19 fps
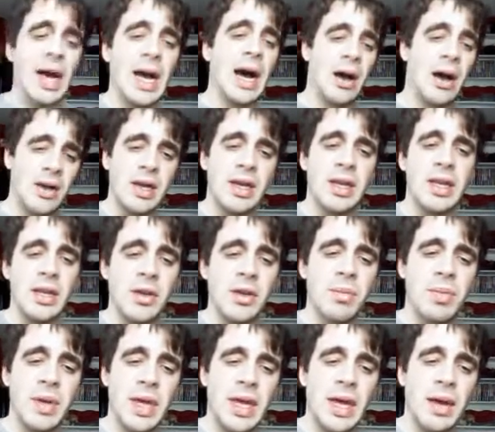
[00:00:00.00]
I'll continue
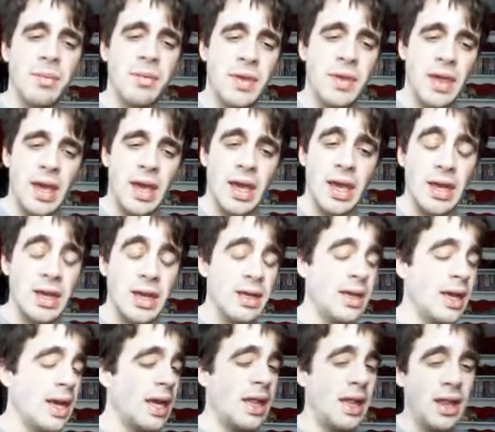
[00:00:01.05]
pick up Slade.
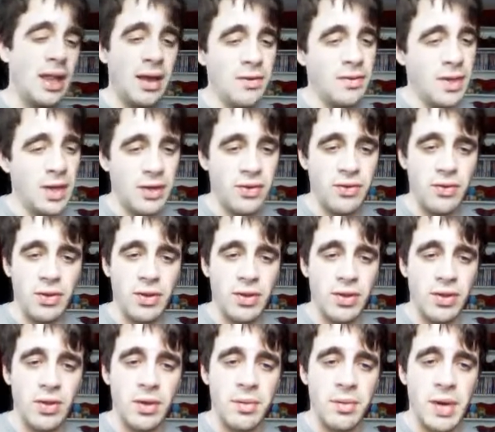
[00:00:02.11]
I love Deathstroke the
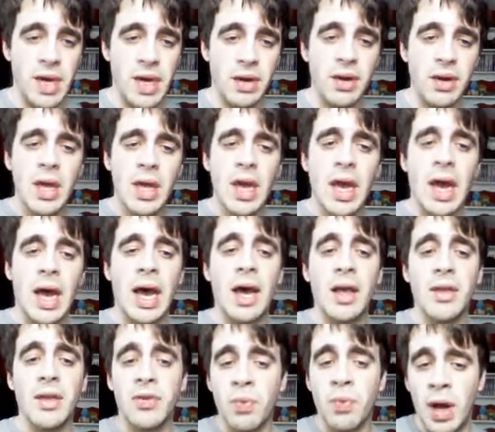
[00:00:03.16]
Terminator. Uh,
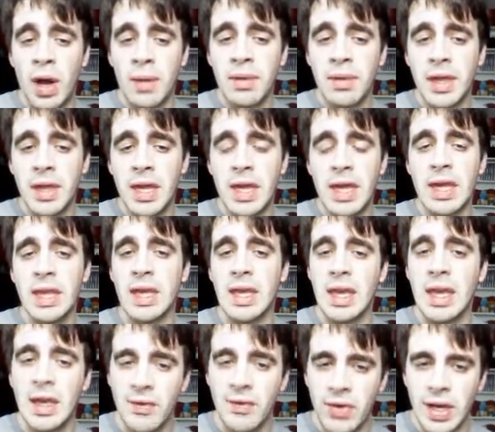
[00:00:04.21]
Swamp Thing is a
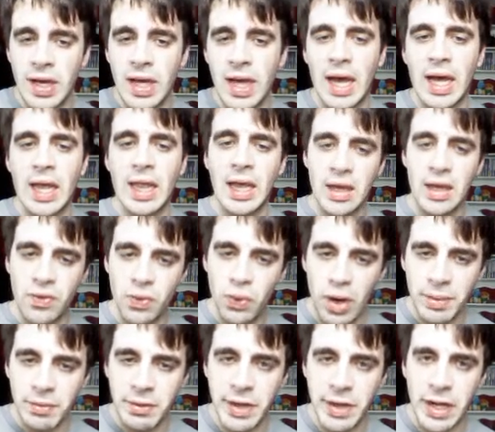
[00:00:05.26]
given. I like
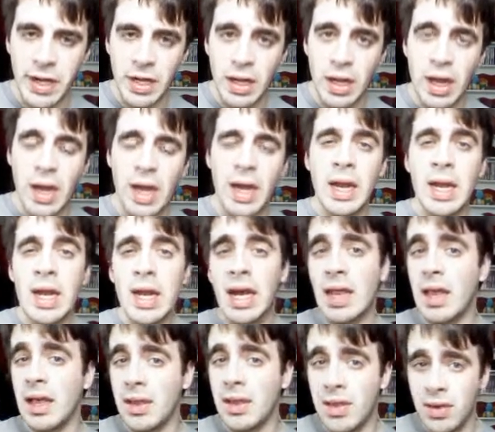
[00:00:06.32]
Swamp Thing a lot,
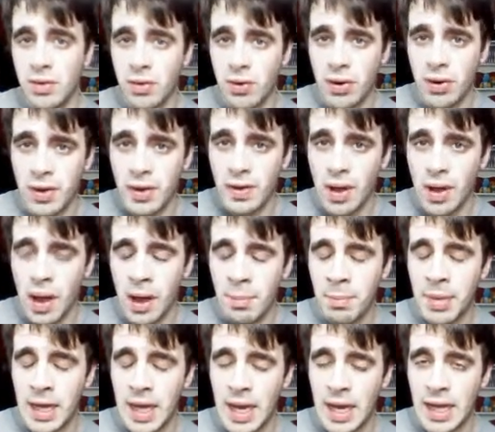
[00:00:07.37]
unless the stories stop
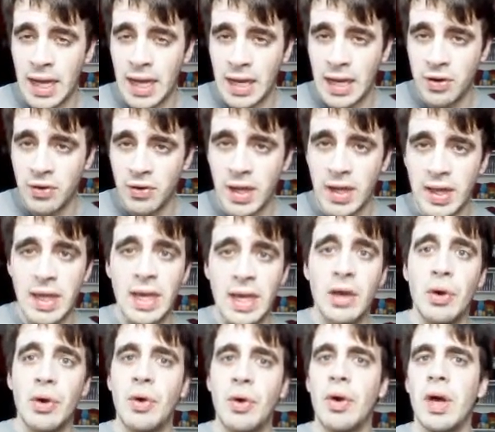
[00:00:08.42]
getting interesting,
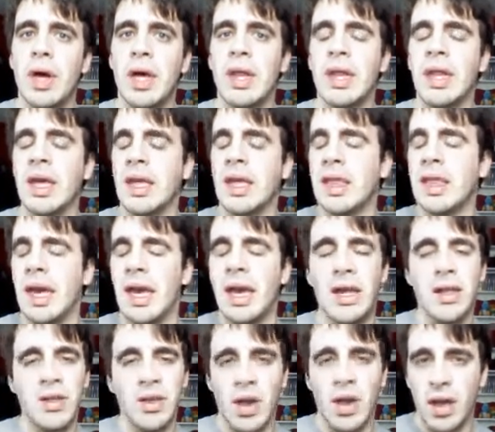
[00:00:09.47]
or unless uh,
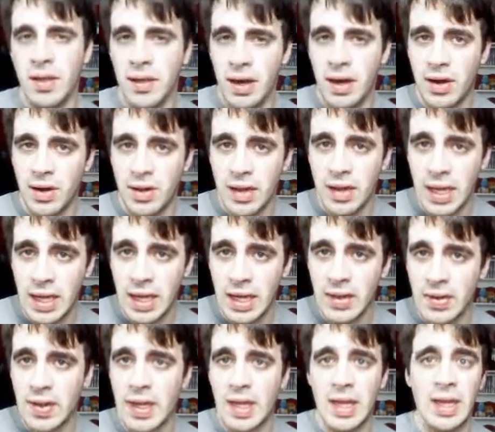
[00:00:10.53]
Scott Snyder
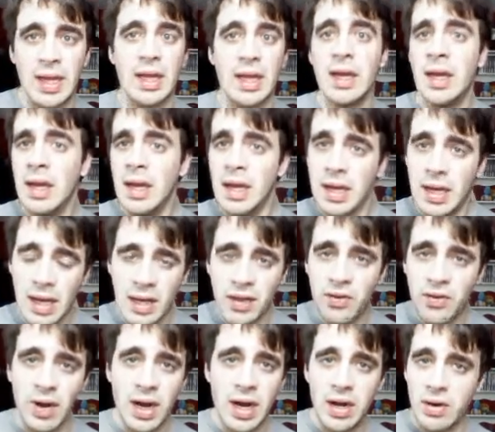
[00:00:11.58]
leaves and the next
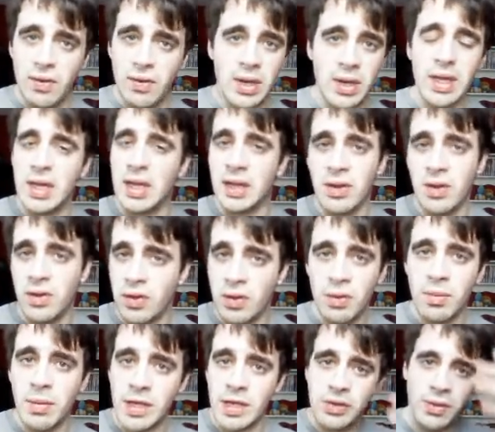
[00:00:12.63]
writer really doesn't do
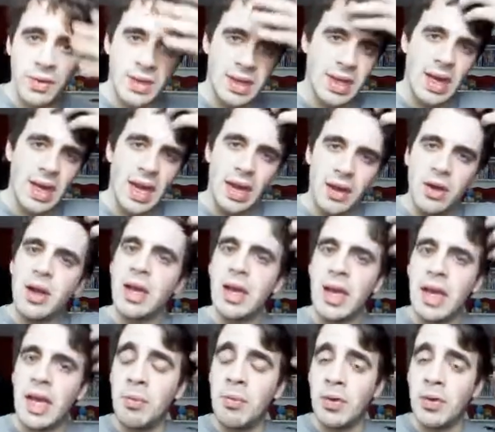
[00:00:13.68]
much with it. I'm going to
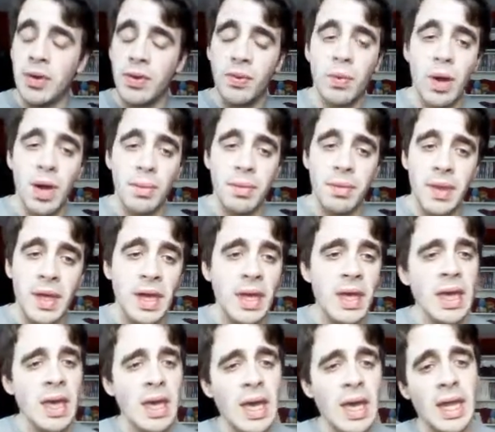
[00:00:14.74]
keep with Swamp Thing.
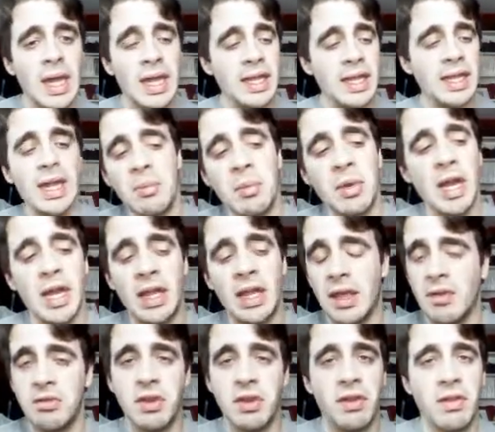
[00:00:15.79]
And then Demon Knights
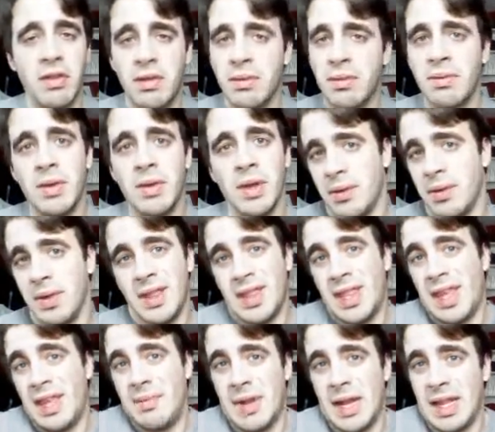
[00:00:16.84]
have just, you know,
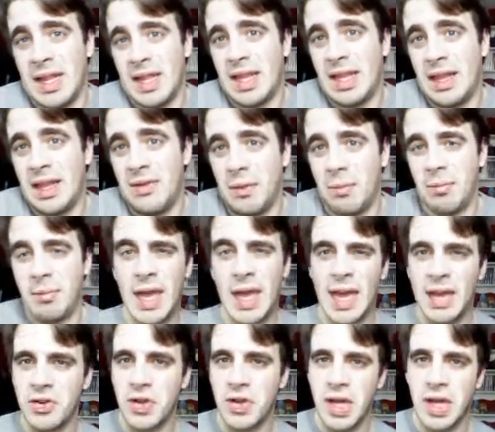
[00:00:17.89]
Demon Knights. I love them.
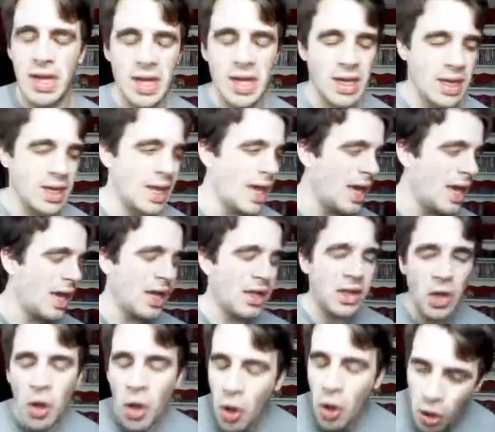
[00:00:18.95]
Etrigan and the
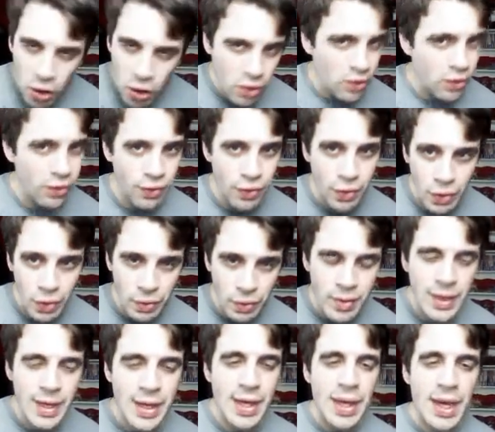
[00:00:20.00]
whole crew.
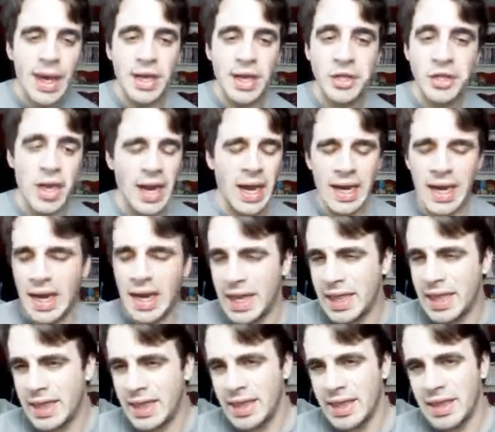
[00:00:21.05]
Uh, Cheyenne
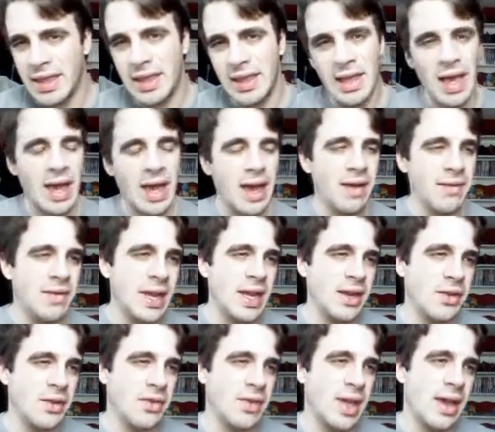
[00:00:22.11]
Knights, uh,
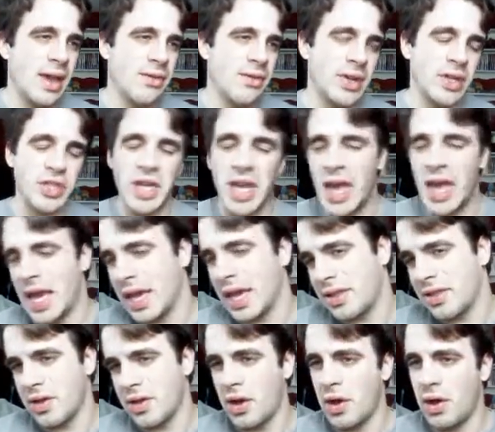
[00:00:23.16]
Vandal Savage,
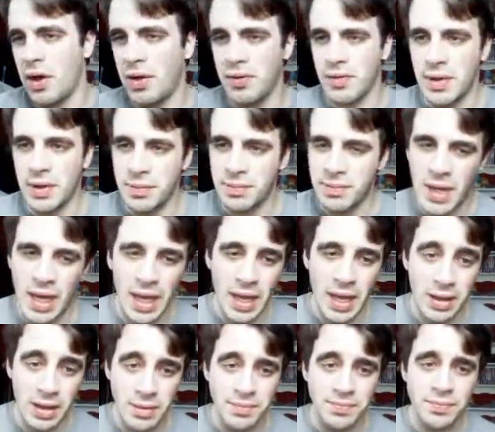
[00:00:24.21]
X, all of them. I
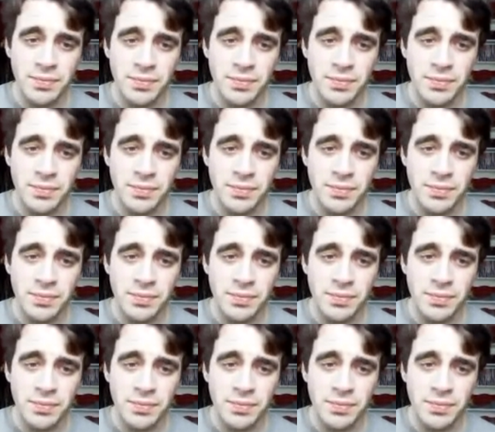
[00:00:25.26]
like them.